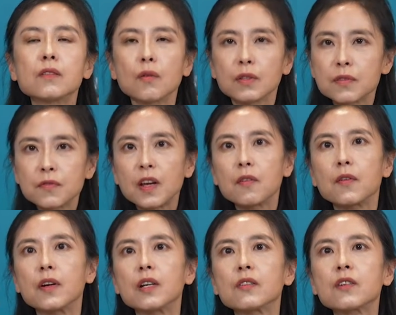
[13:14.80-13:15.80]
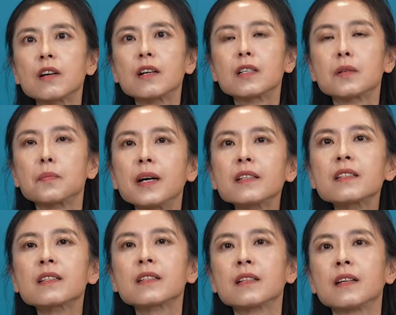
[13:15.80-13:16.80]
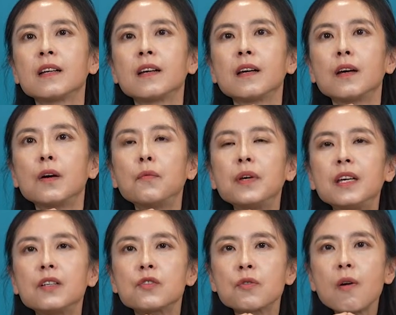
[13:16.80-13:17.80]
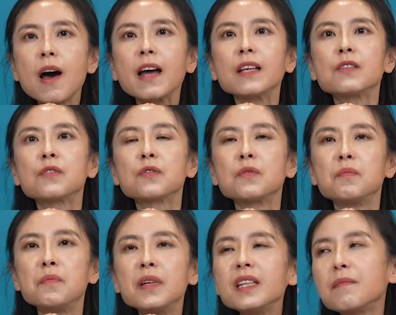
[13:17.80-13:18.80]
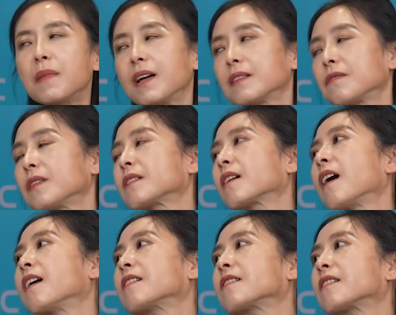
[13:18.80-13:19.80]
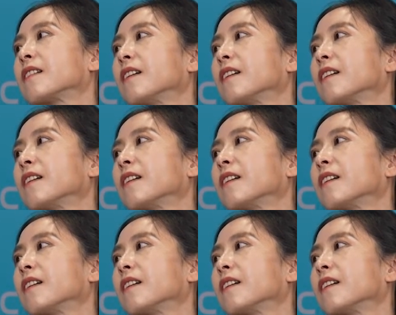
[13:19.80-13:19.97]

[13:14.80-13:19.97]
it's very, very challenging, but we try to minimize this cost.